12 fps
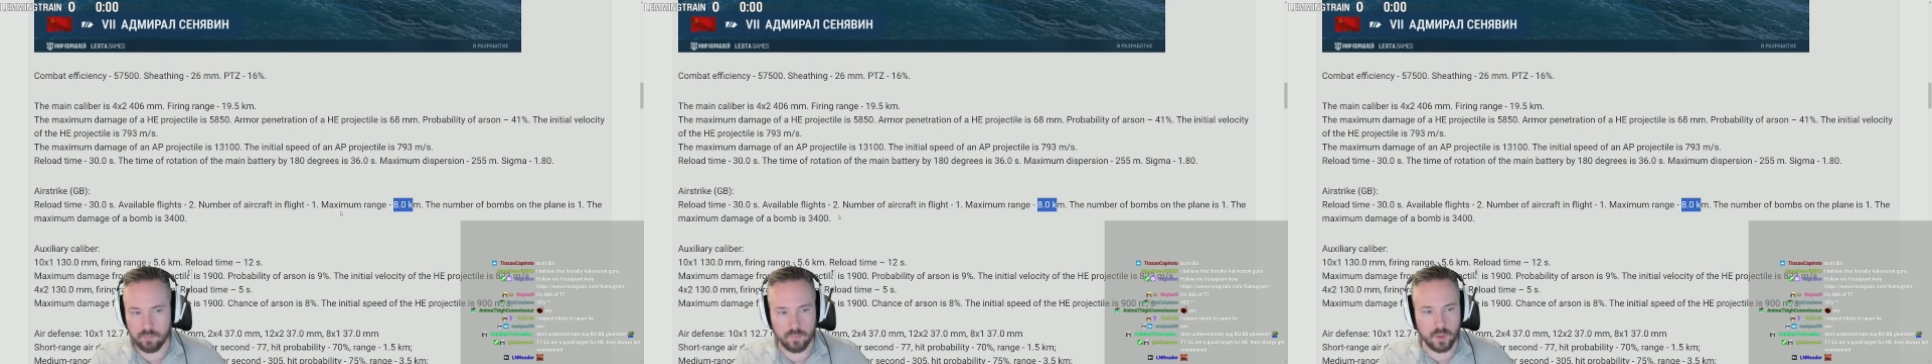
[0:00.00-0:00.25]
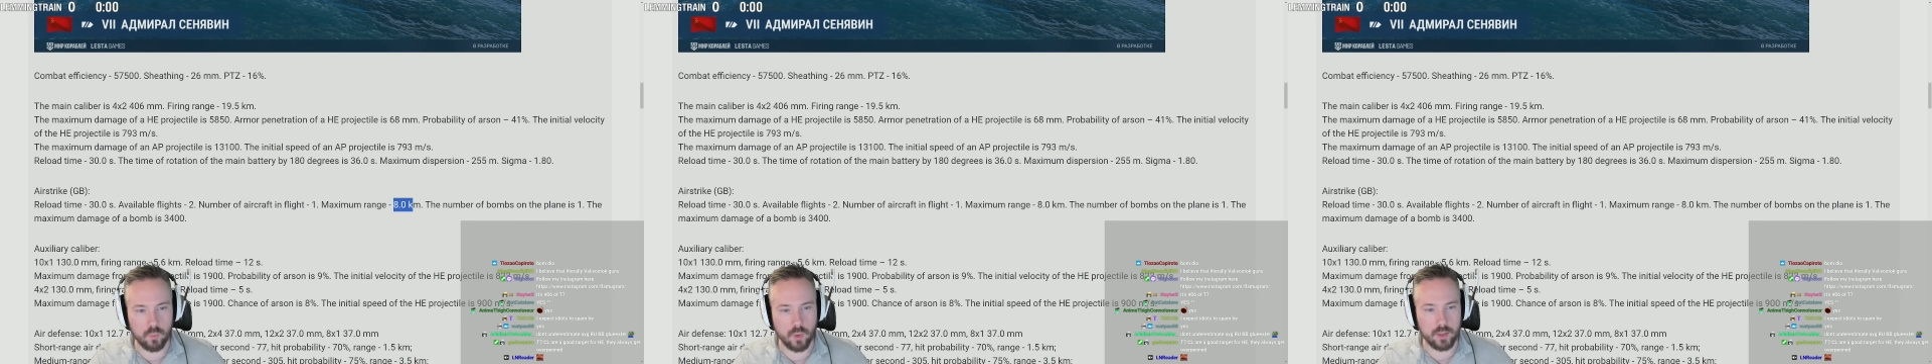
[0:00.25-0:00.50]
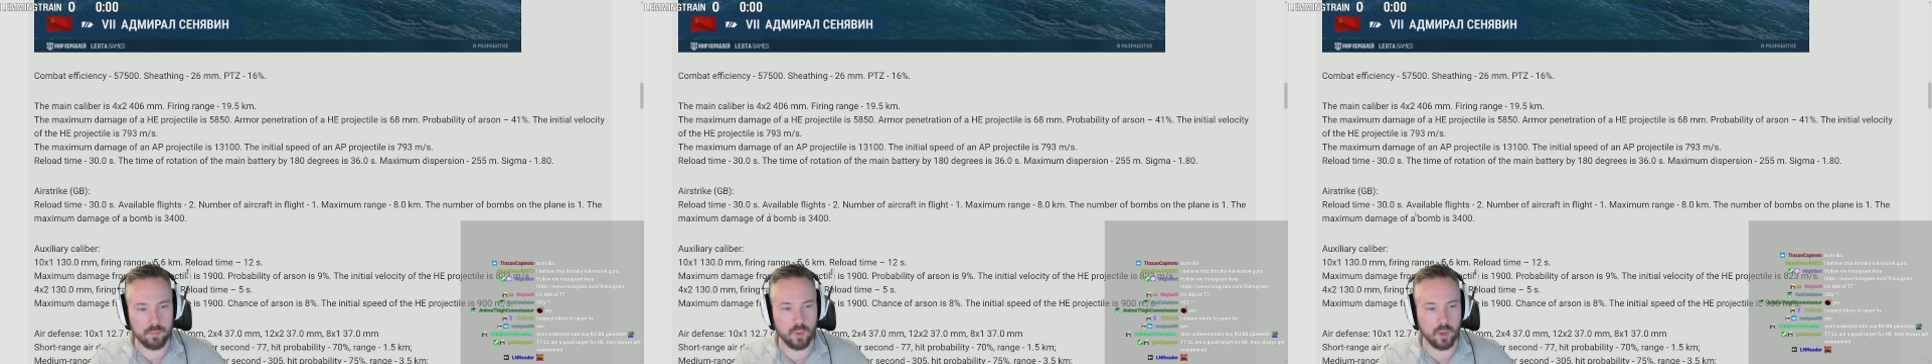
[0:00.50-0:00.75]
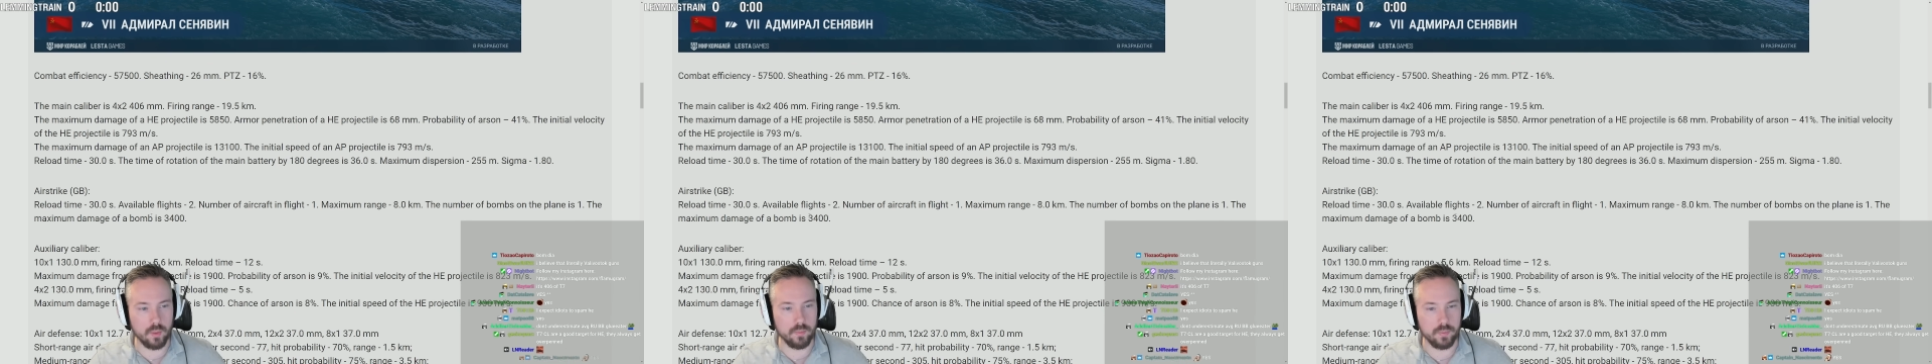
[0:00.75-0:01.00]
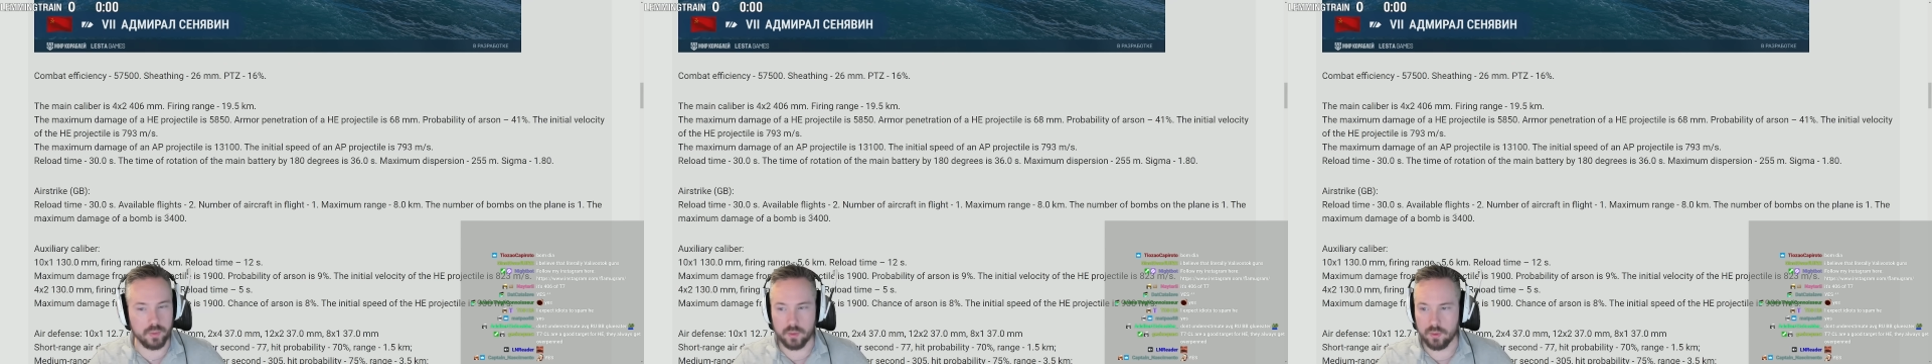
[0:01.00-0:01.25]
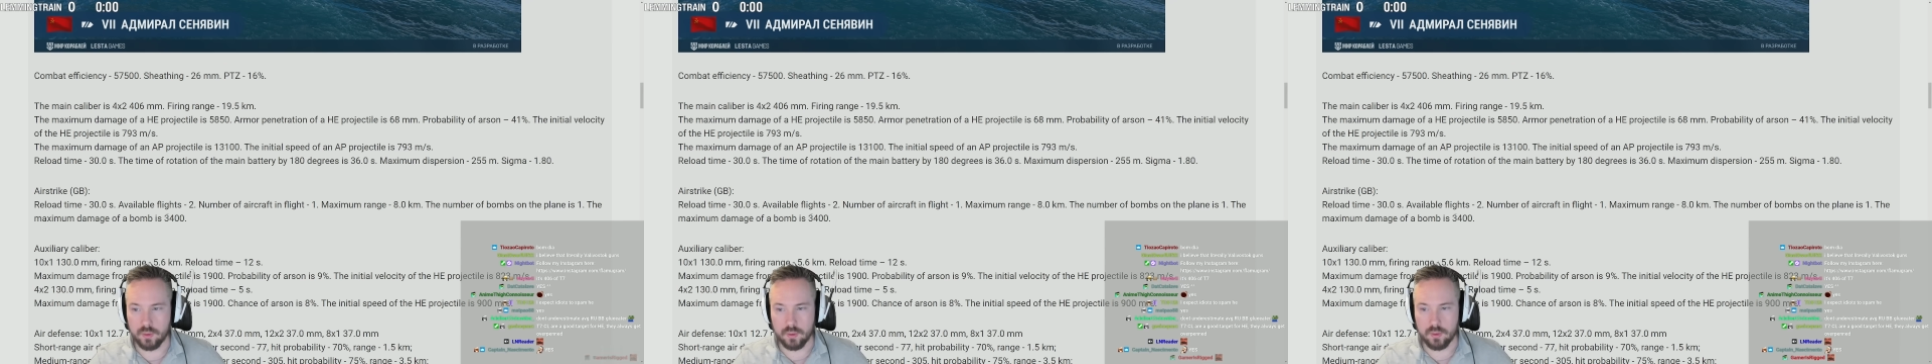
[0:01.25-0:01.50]
1 bomb.
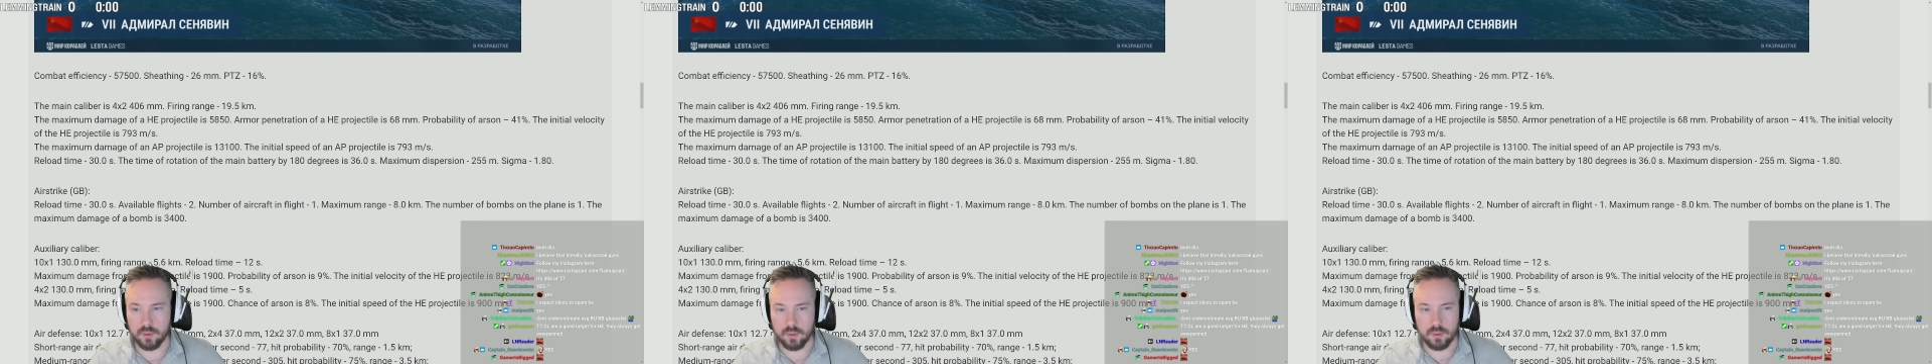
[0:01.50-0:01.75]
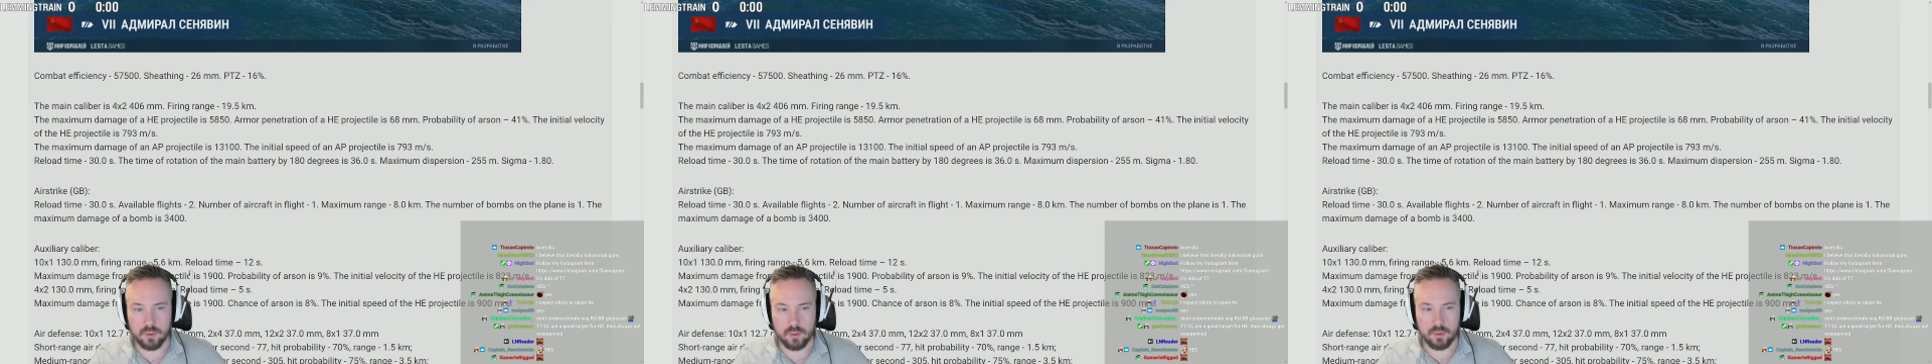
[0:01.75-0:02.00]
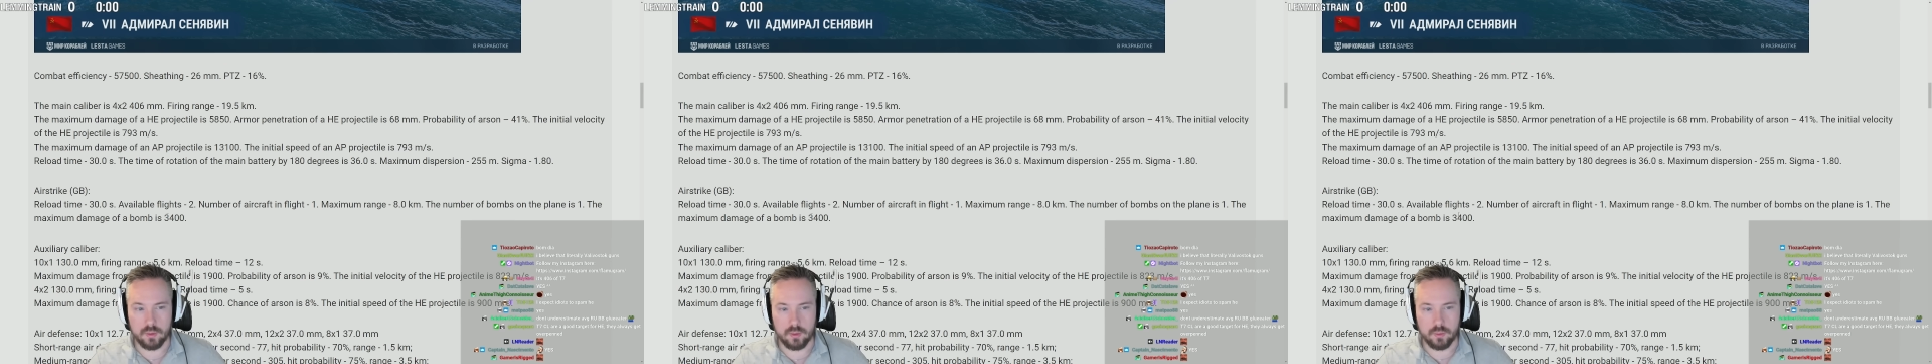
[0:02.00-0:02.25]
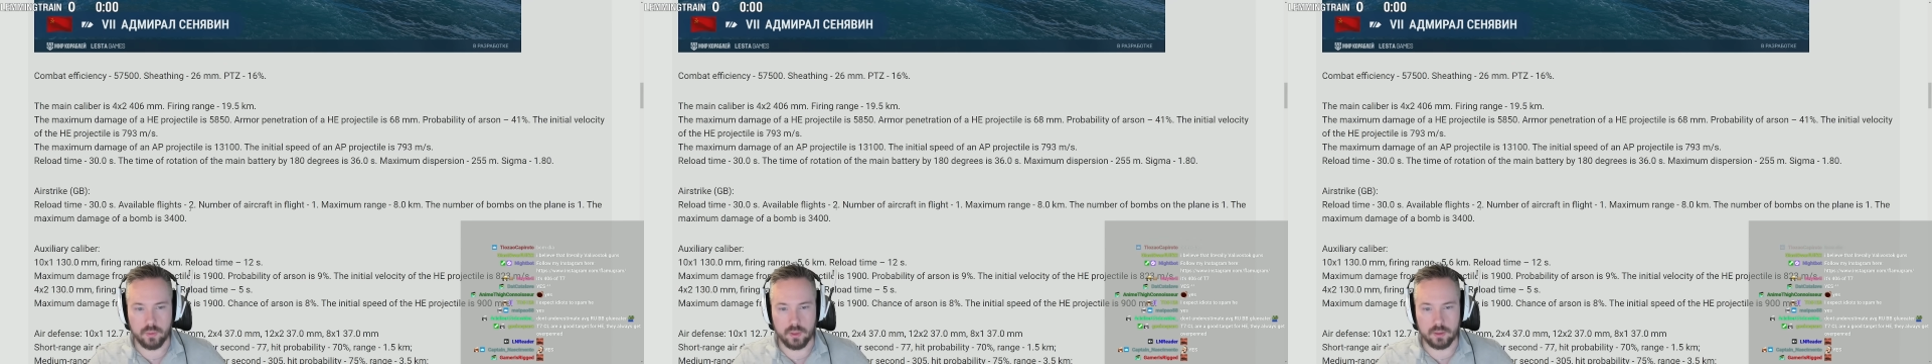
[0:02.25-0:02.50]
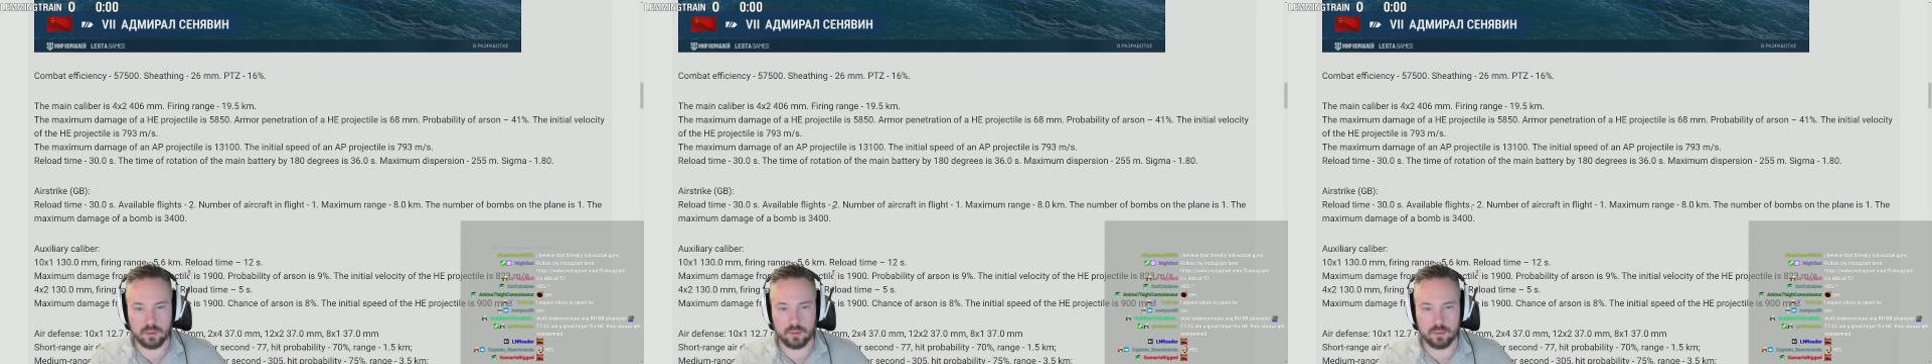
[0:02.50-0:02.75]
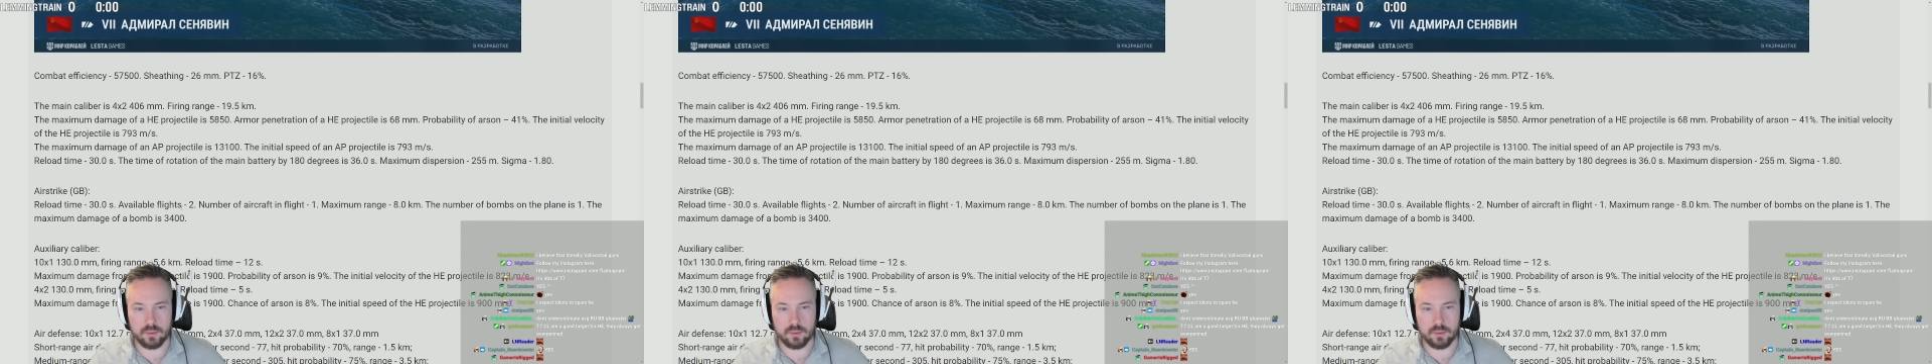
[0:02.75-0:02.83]
Wait.